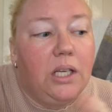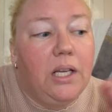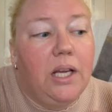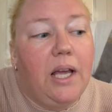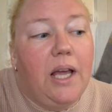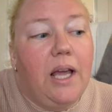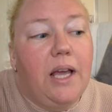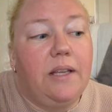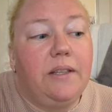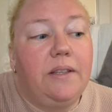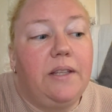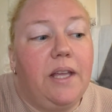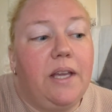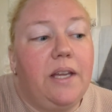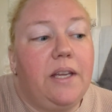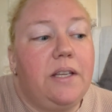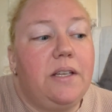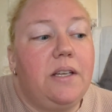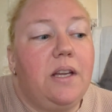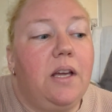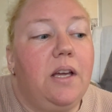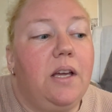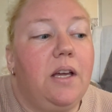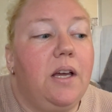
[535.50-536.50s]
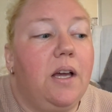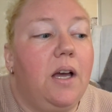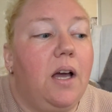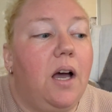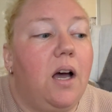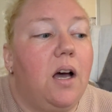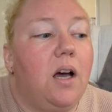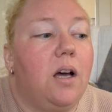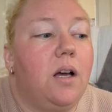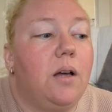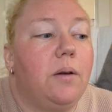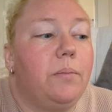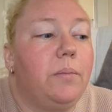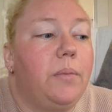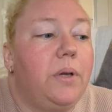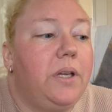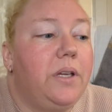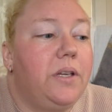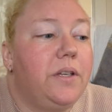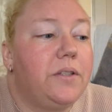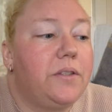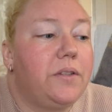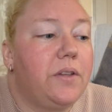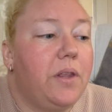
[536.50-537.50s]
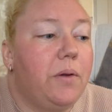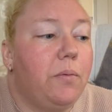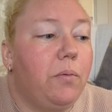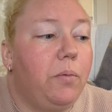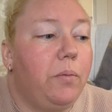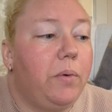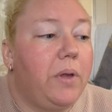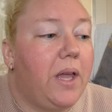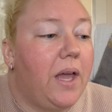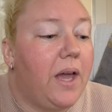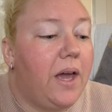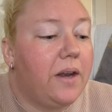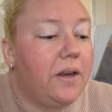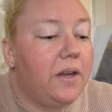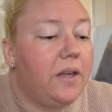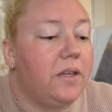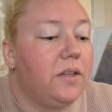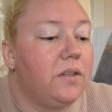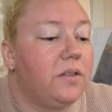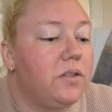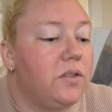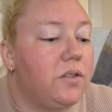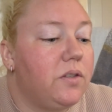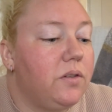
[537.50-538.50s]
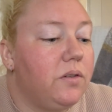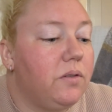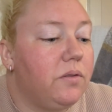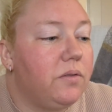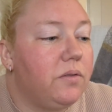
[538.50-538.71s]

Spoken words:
And then, so then when we head into